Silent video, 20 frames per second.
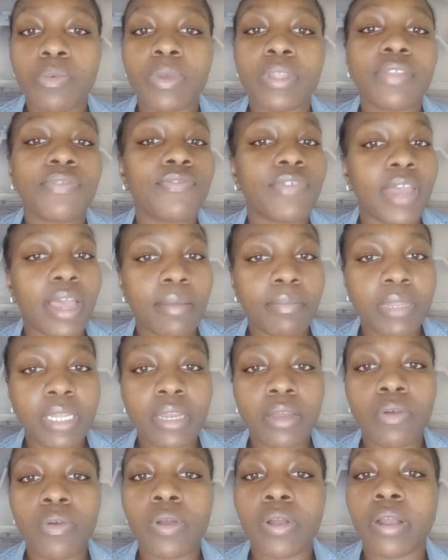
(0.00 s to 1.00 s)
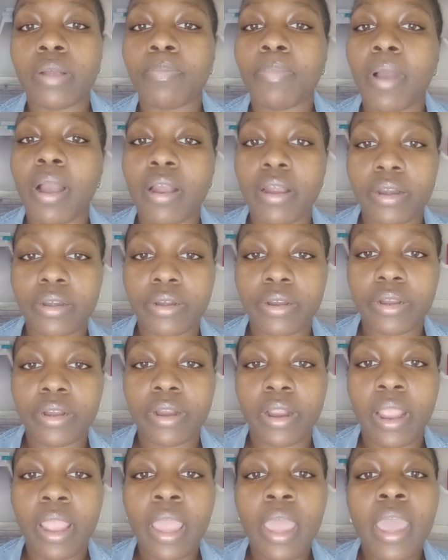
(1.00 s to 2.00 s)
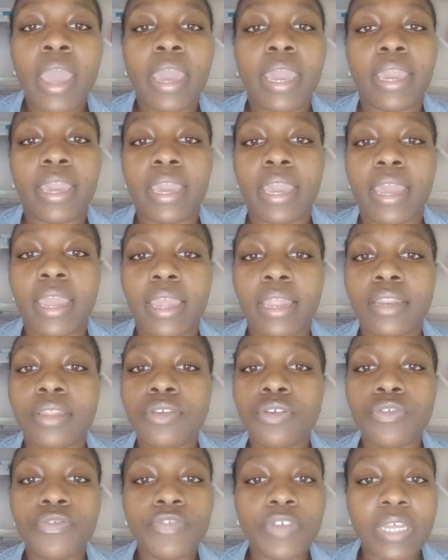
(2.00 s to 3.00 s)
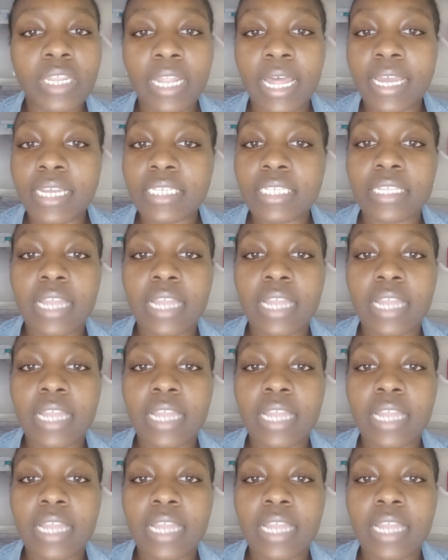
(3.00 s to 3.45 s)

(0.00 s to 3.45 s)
with family or a partner and you feel like,